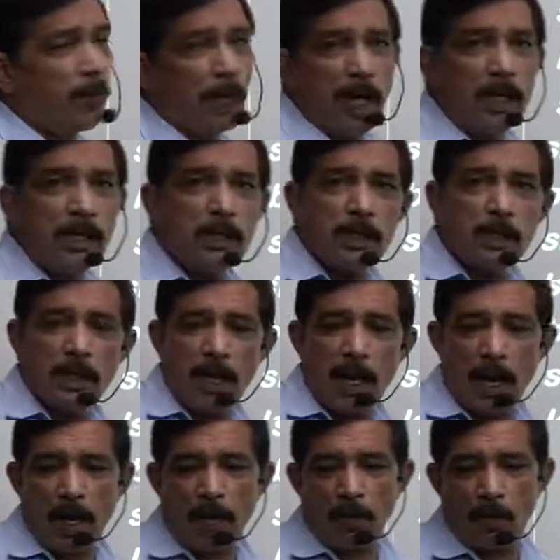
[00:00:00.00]
plunging
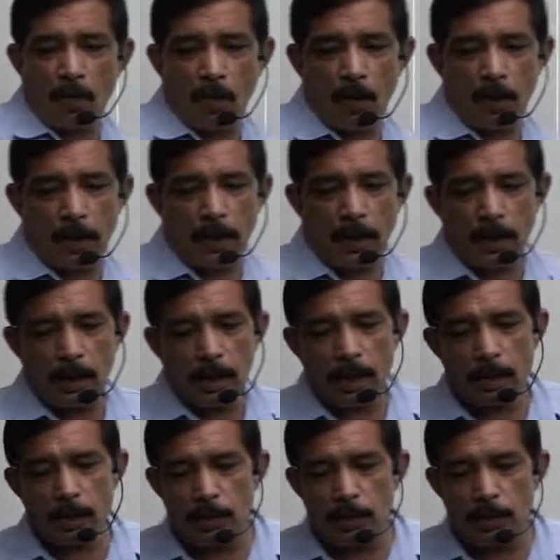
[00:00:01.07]
and rolling in it,